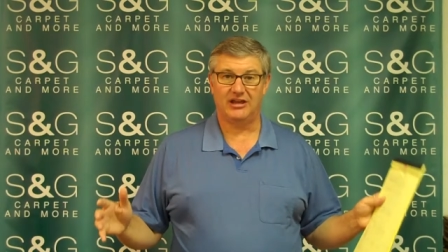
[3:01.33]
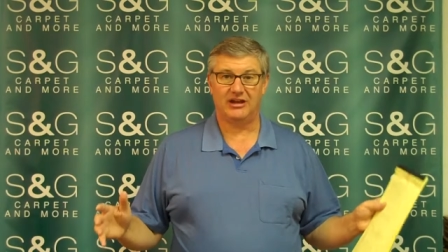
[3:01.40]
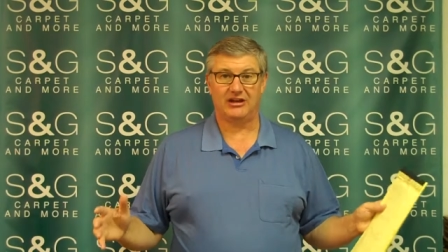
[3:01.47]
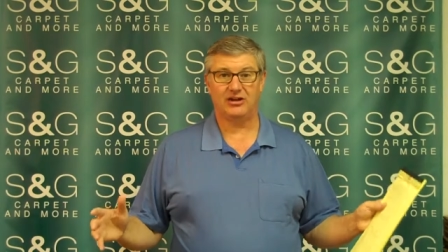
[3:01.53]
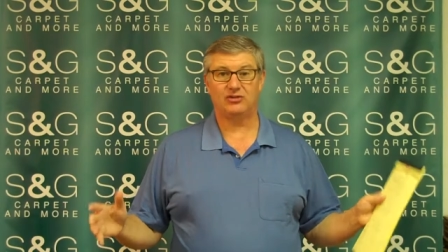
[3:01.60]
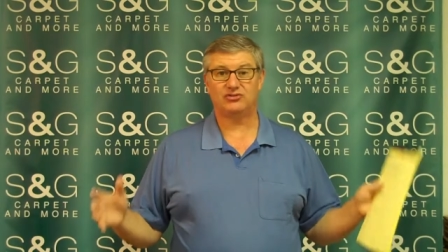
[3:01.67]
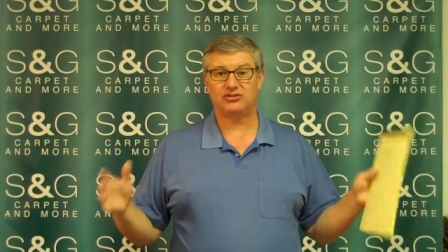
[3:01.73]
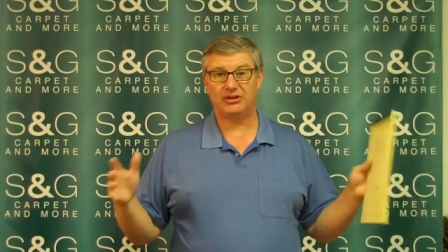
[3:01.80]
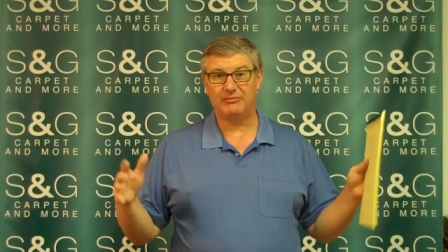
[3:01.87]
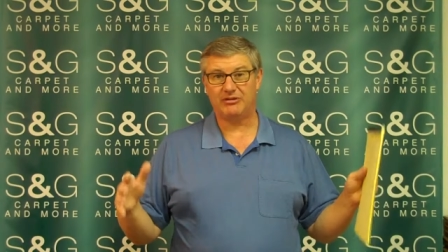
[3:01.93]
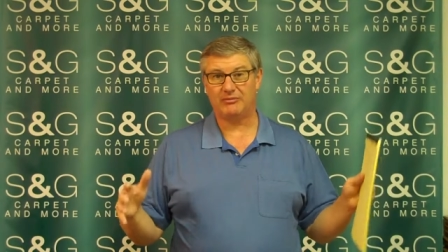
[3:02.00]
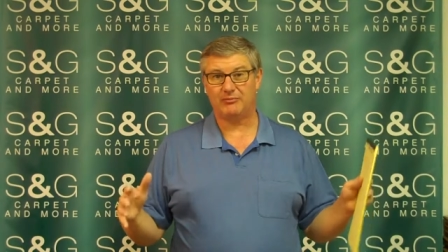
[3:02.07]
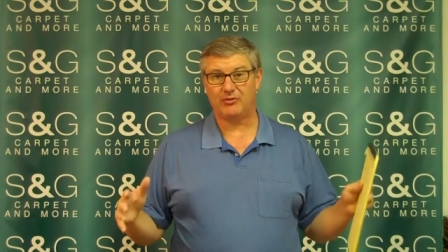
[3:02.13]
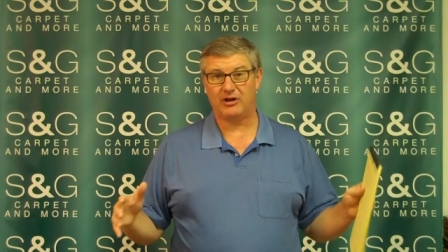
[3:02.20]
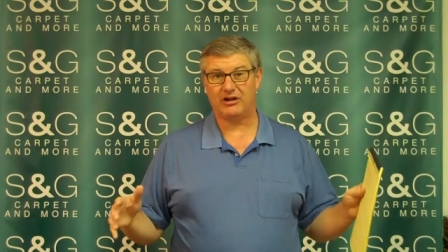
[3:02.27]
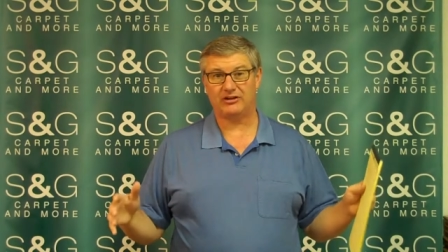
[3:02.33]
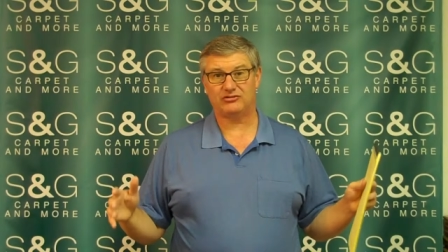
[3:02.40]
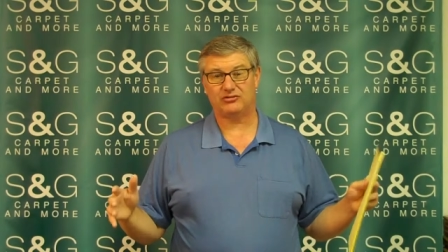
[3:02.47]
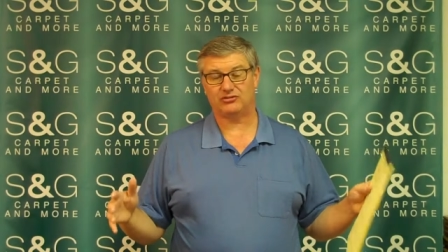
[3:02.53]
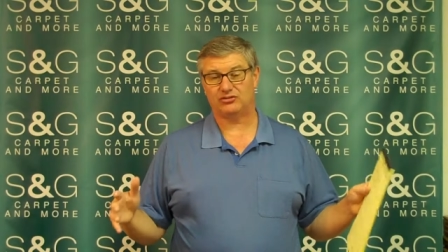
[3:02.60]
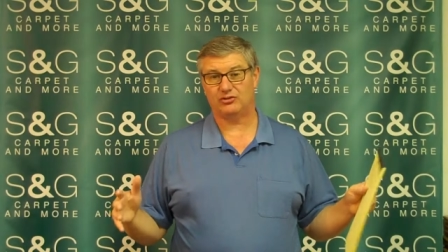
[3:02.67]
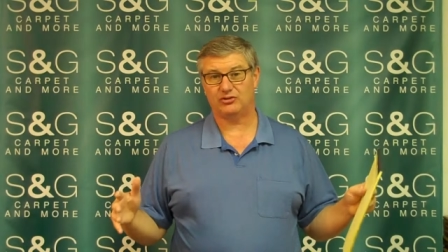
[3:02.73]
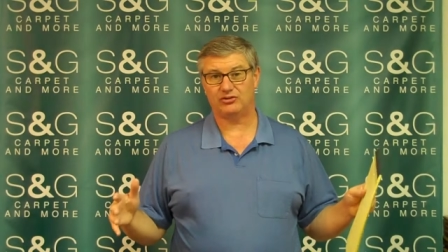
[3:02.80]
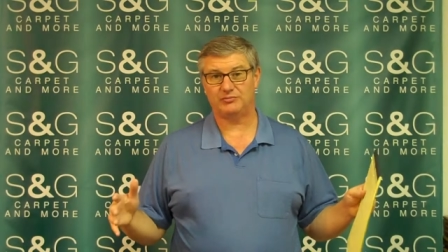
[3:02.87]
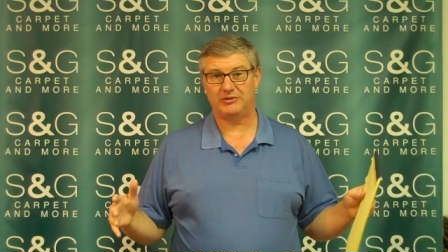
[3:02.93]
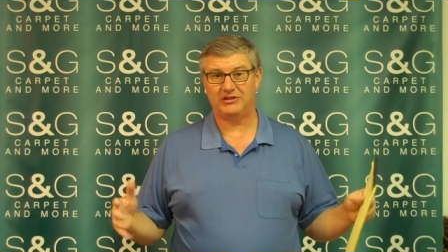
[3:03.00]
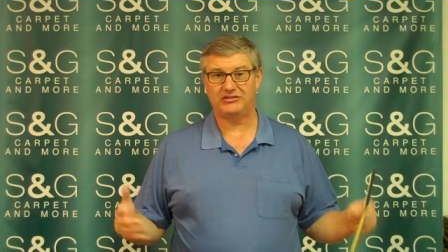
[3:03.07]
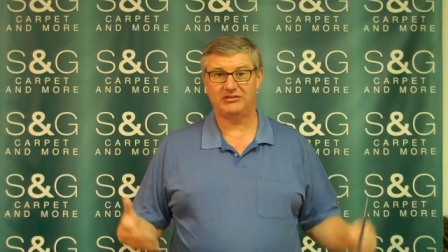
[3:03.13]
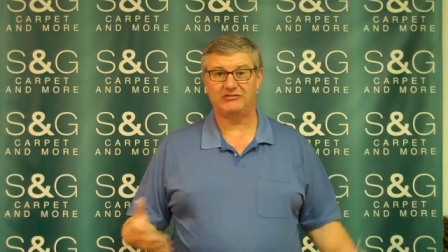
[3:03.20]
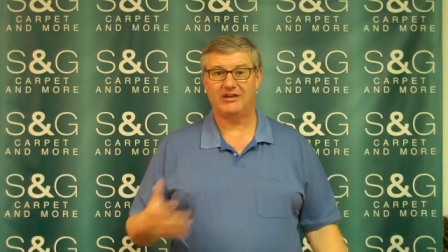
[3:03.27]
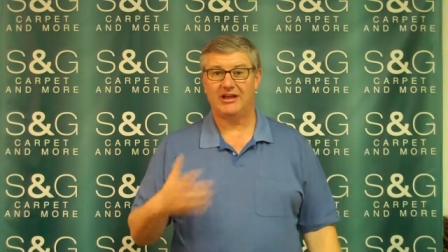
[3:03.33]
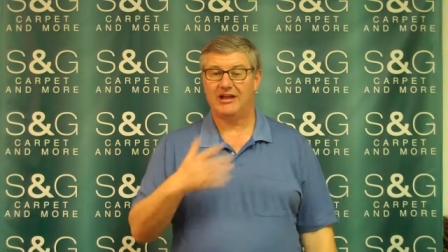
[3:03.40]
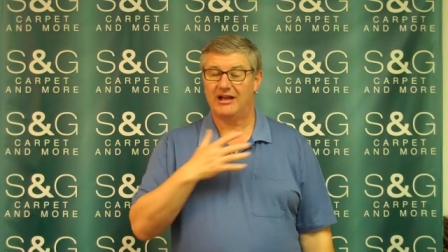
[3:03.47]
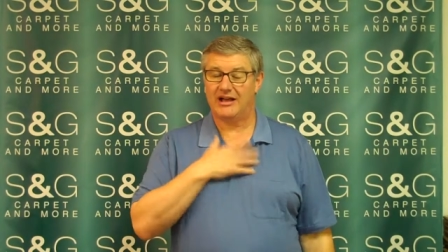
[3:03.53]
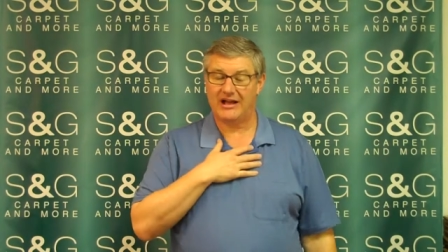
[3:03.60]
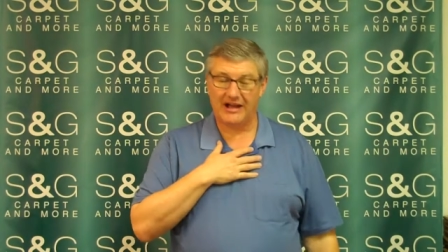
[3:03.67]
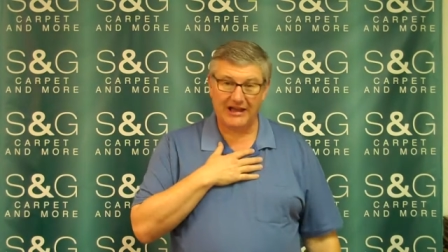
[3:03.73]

And I know some of the products are so expensive,